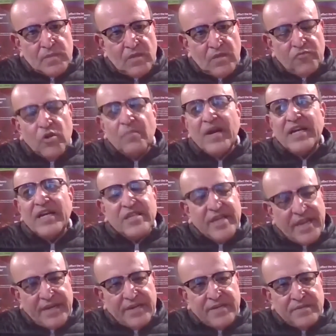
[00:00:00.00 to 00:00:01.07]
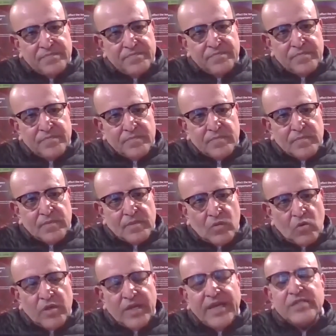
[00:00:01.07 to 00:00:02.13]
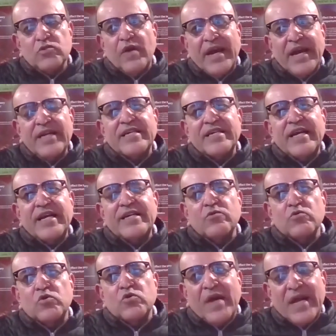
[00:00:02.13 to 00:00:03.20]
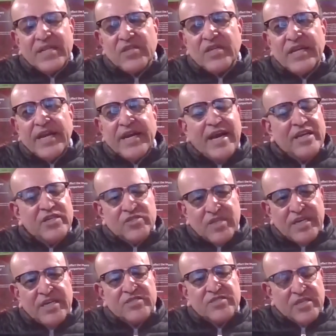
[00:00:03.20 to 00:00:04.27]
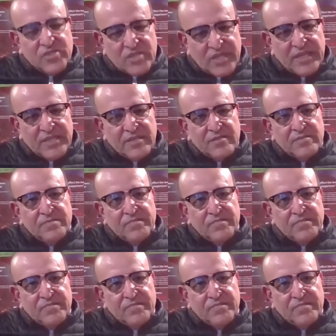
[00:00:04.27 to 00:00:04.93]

from 8th grade. So 8th grade to 12th grade, I studied Sanskrit.